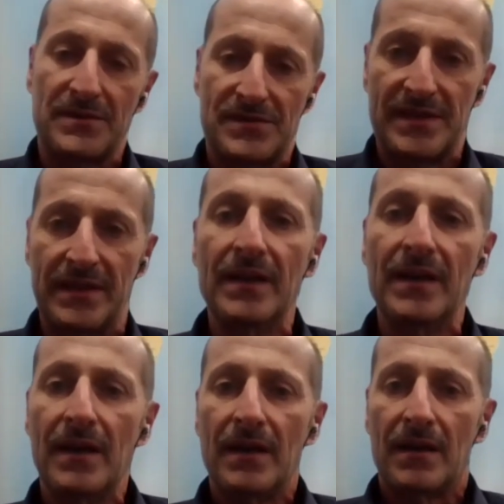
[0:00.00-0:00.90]
You see
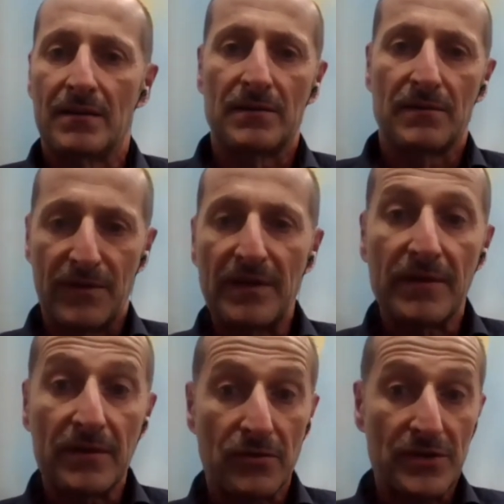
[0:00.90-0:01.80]
a lot of
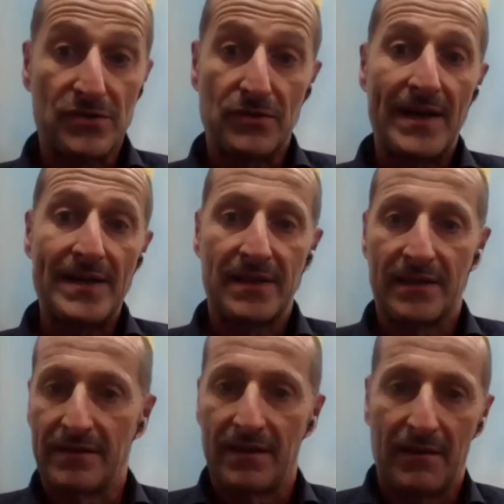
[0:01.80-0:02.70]
inventories
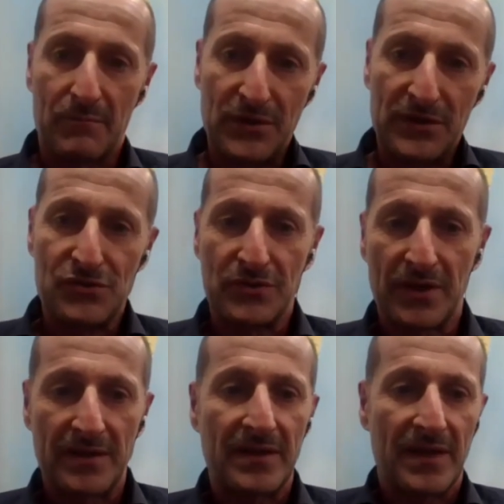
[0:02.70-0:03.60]
rising, and I'm pretty sure
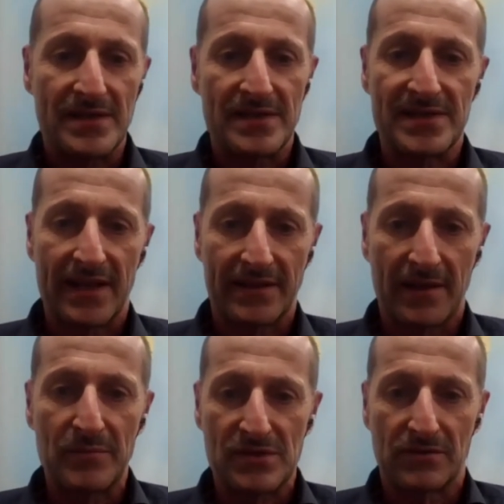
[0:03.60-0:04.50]
that Dieter has exact
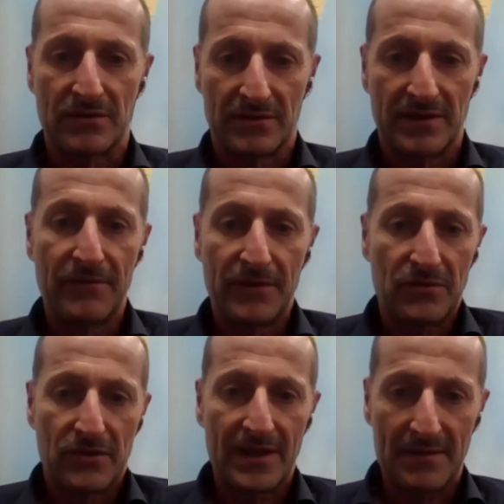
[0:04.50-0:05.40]
numbers on the
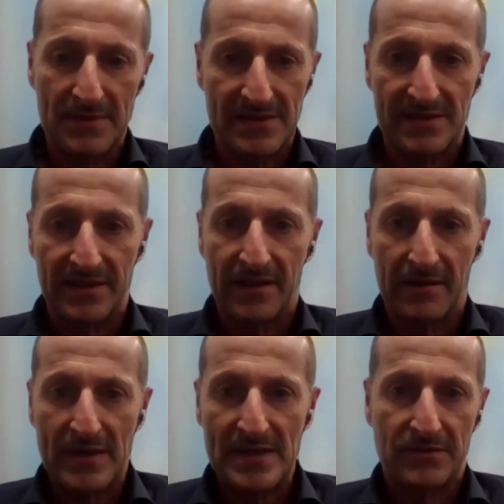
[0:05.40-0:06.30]
inventory levels in the
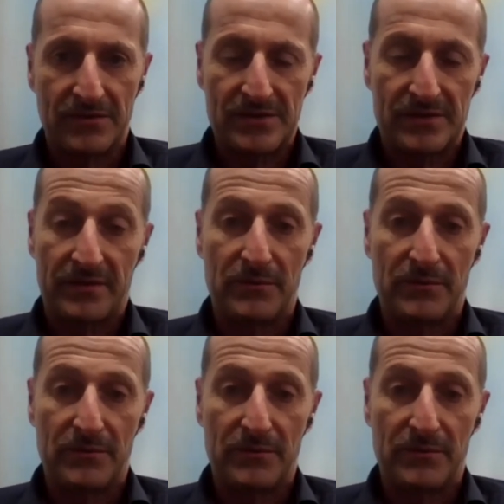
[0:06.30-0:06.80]
EMS industry,